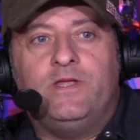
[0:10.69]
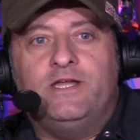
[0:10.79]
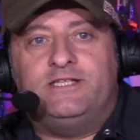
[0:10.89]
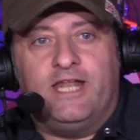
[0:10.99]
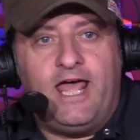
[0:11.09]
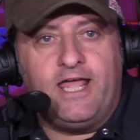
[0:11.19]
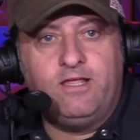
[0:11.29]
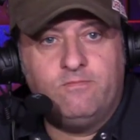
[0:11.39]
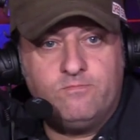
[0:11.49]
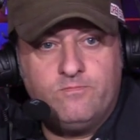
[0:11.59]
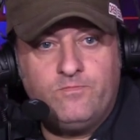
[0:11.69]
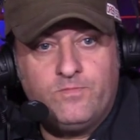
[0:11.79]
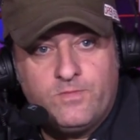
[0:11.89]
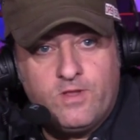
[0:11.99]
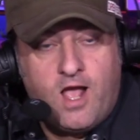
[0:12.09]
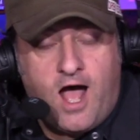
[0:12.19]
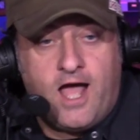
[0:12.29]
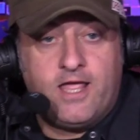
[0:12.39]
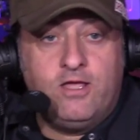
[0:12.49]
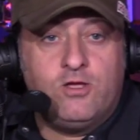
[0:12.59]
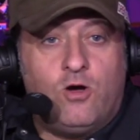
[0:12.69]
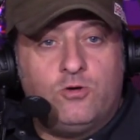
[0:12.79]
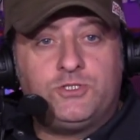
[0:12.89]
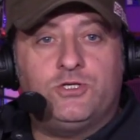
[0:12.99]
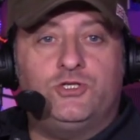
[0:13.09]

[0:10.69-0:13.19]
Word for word: And today, I, your host,